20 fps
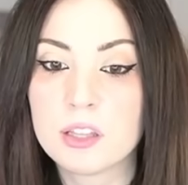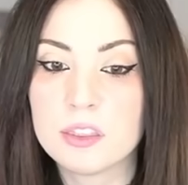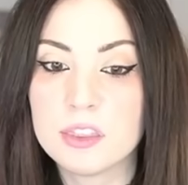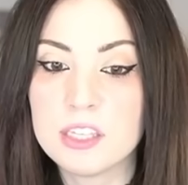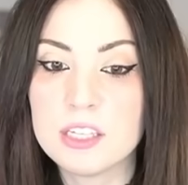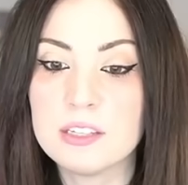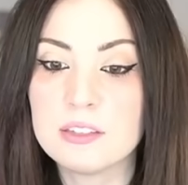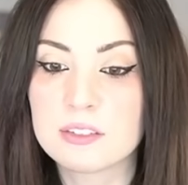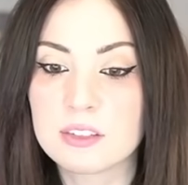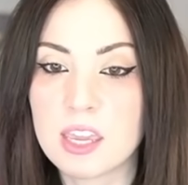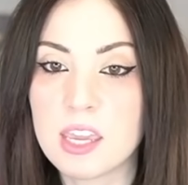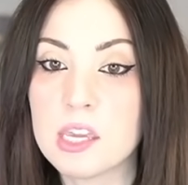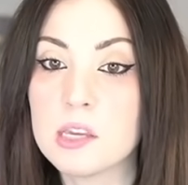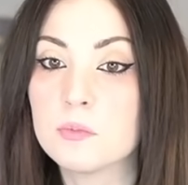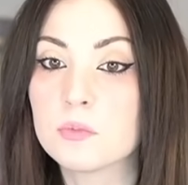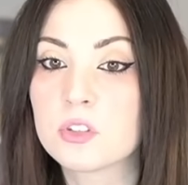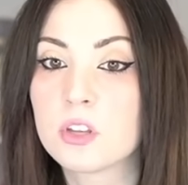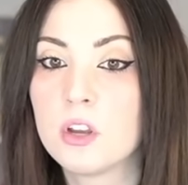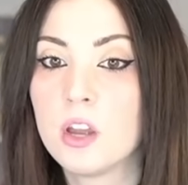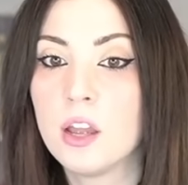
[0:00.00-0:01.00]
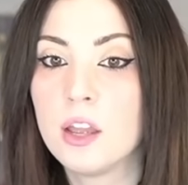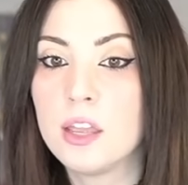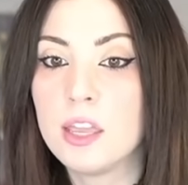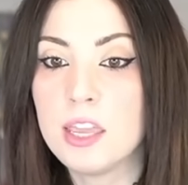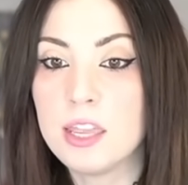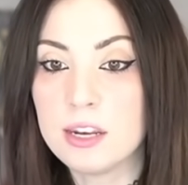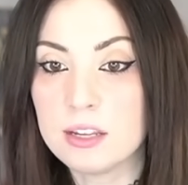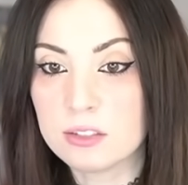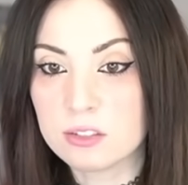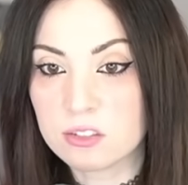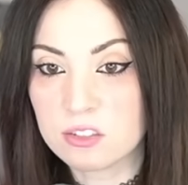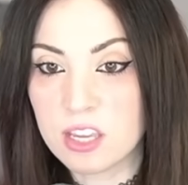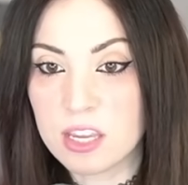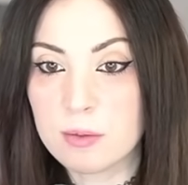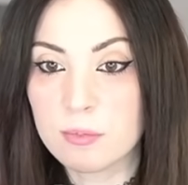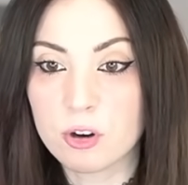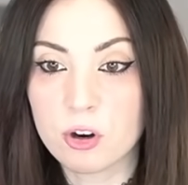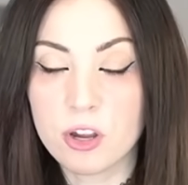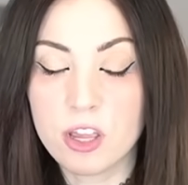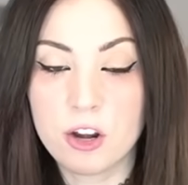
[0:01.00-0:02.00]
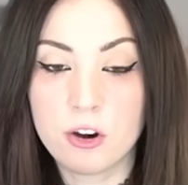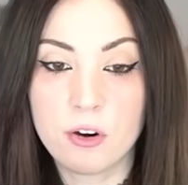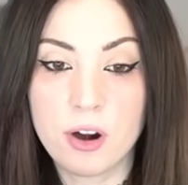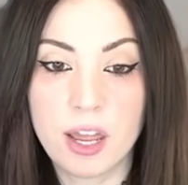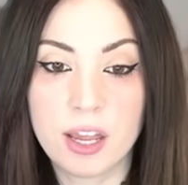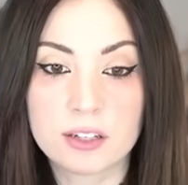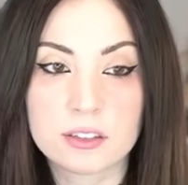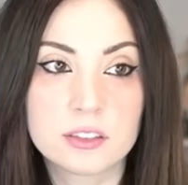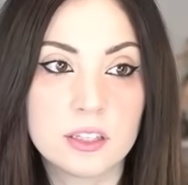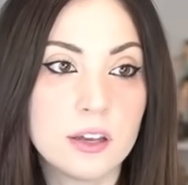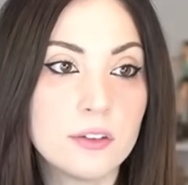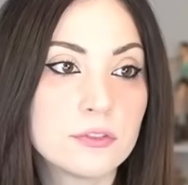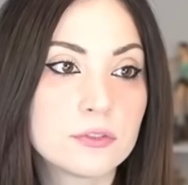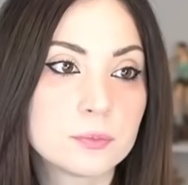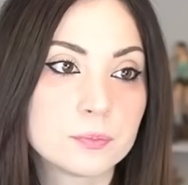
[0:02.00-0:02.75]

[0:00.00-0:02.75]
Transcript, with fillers: these games. It is Saber Interactive.